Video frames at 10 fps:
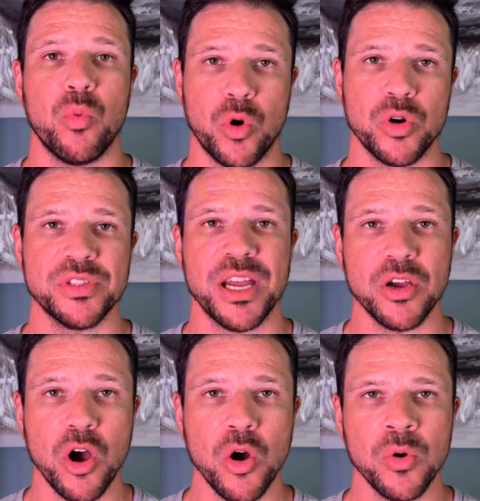words and
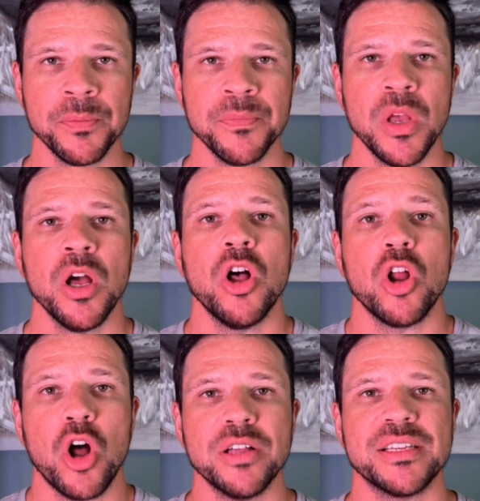code.
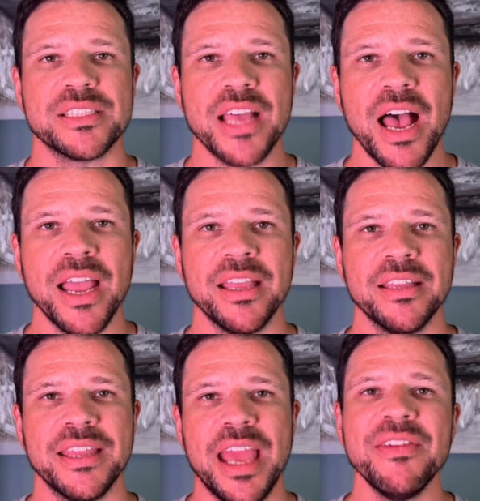Claude
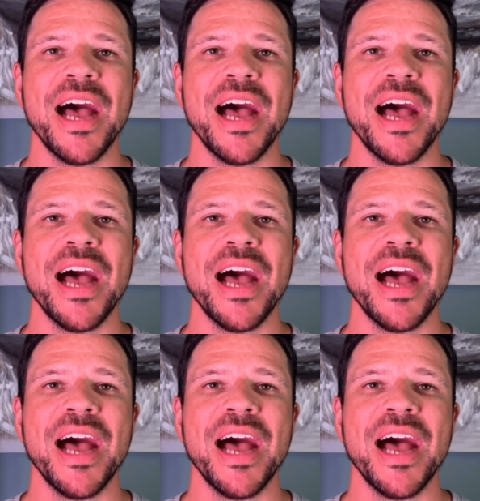Design gave it